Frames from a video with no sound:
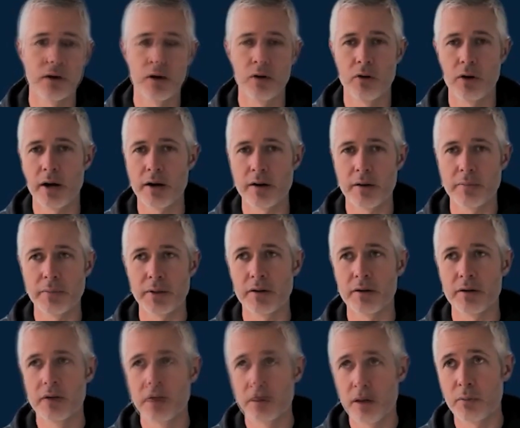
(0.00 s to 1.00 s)
Although
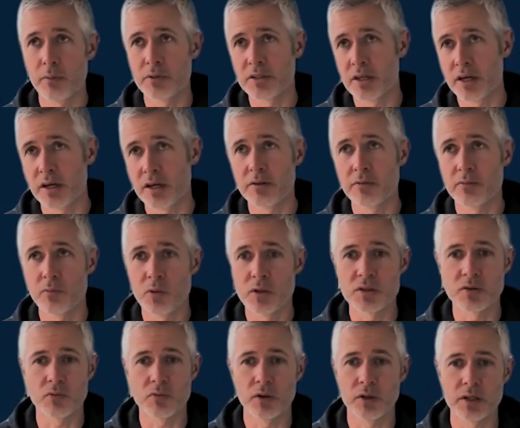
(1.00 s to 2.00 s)
I would say it
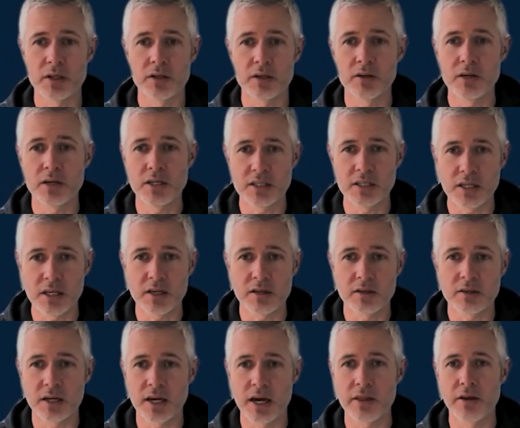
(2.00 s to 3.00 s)
wasn't really easy
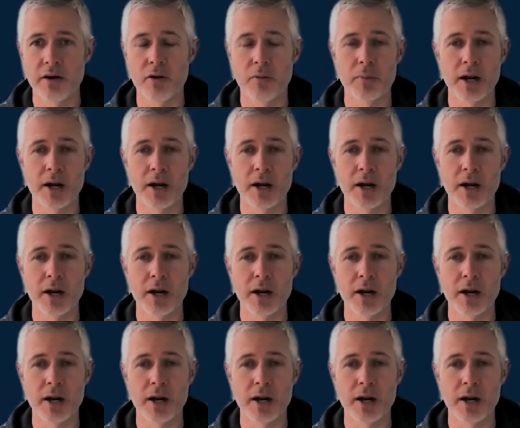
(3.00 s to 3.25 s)
to get there,